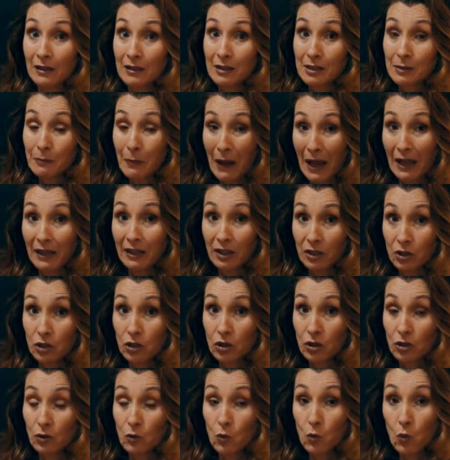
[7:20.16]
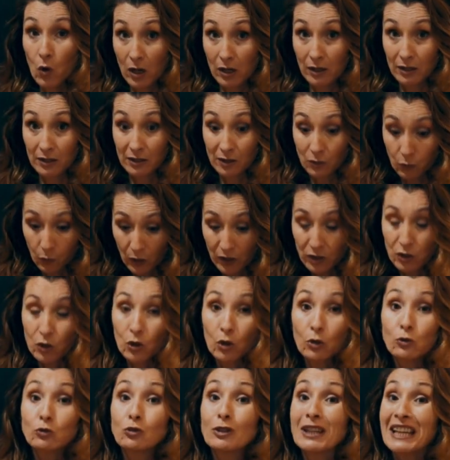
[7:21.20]
Spanish words, when
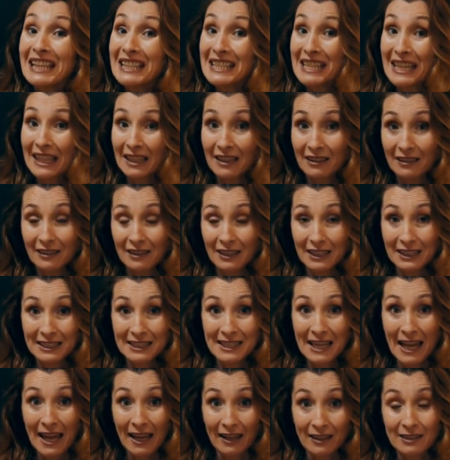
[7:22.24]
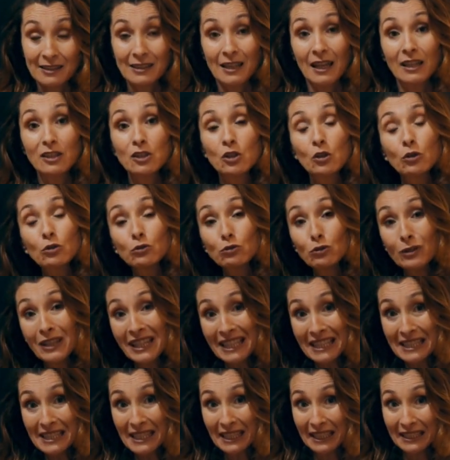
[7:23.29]
you're reading a text and you're
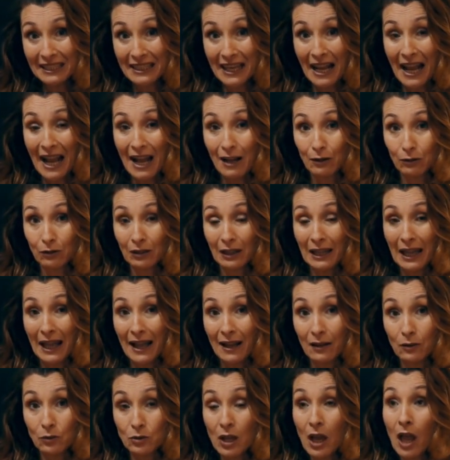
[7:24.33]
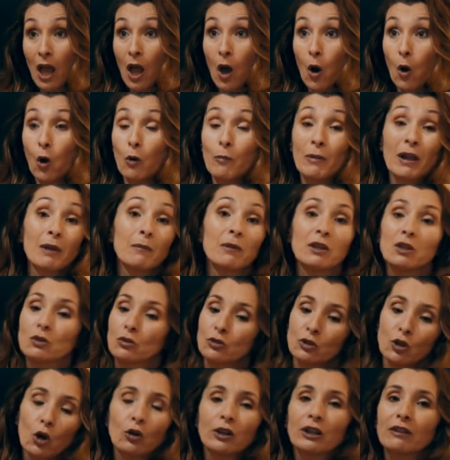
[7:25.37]
reading it out loud, or maybe
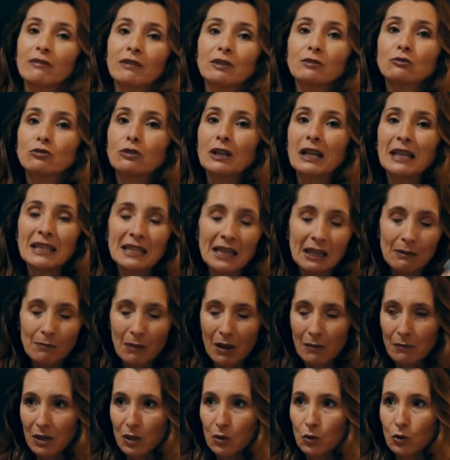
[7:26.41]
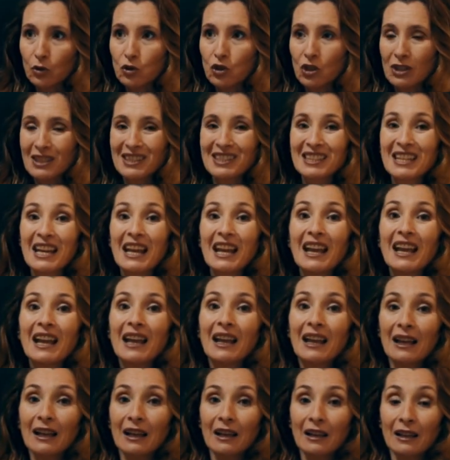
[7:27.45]
you're not even reading, maybe you're just
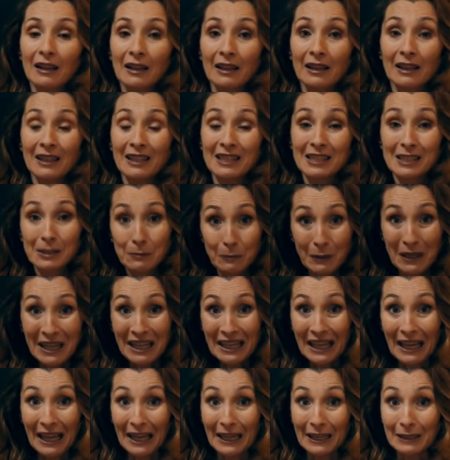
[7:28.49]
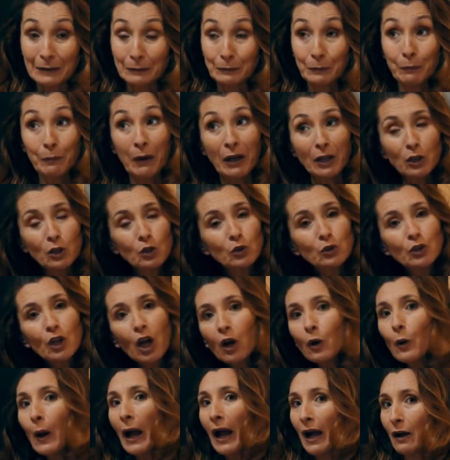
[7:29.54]
speaking, but you
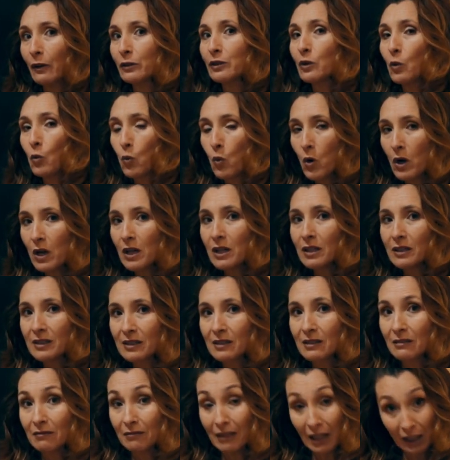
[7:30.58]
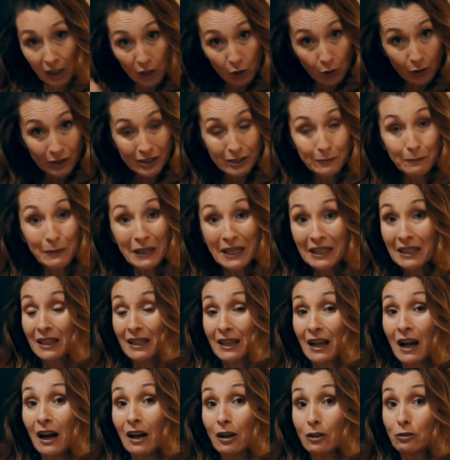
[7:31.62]
know how the words that you're
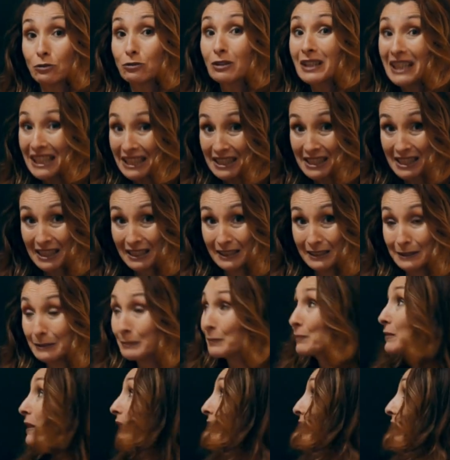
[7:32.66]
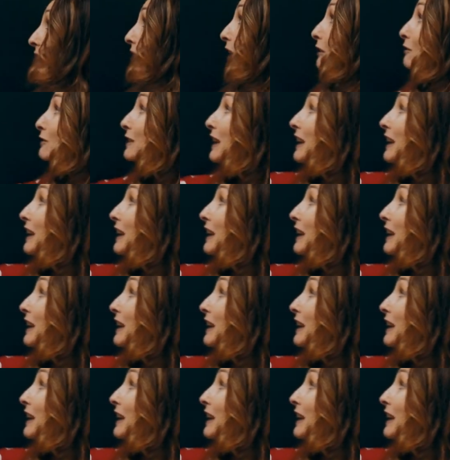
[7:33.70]
speaking are written. If